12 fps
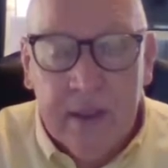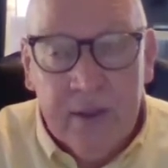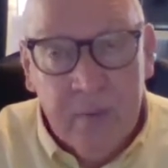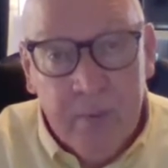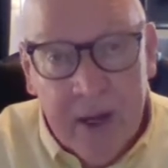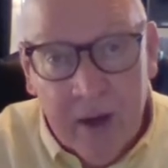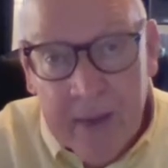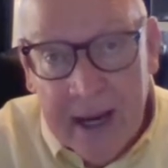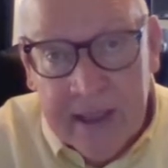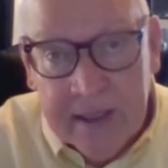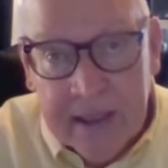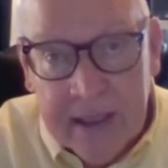to bear
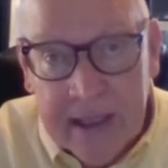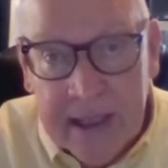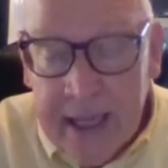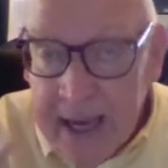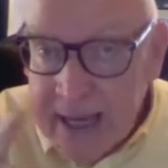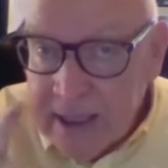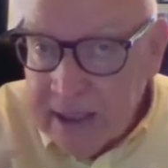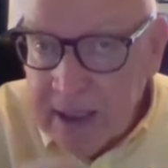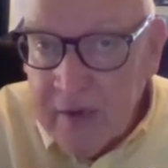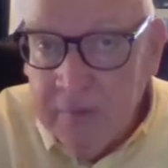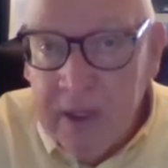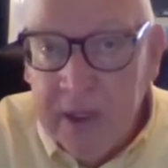my sin and to
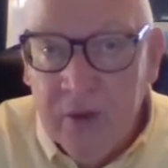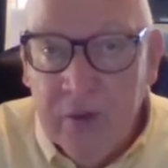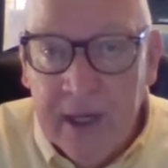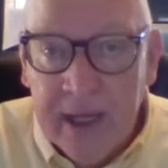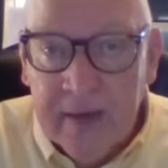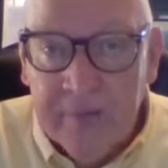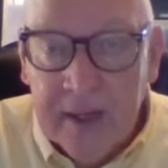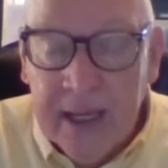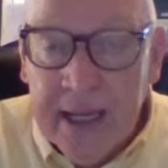give me new life.